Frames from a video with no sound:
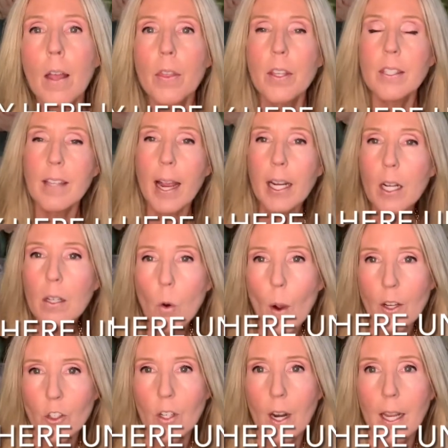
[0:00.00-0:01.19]
The second
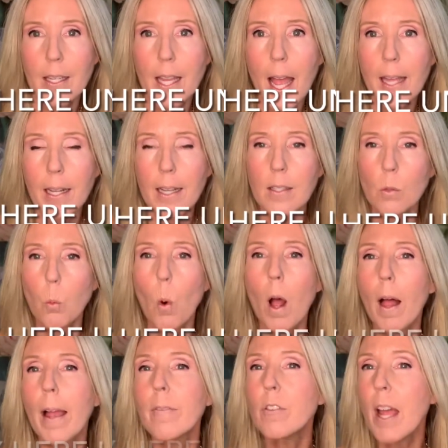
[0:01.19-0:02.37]
question I get is, well,
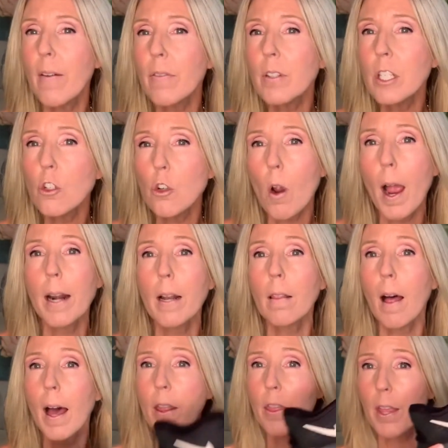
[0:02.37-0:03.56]
I've definitely tried a
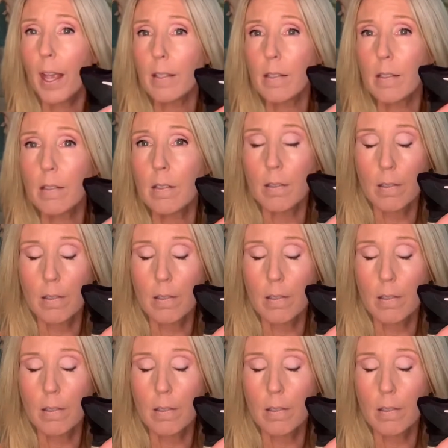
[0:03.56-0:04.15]
lot of this,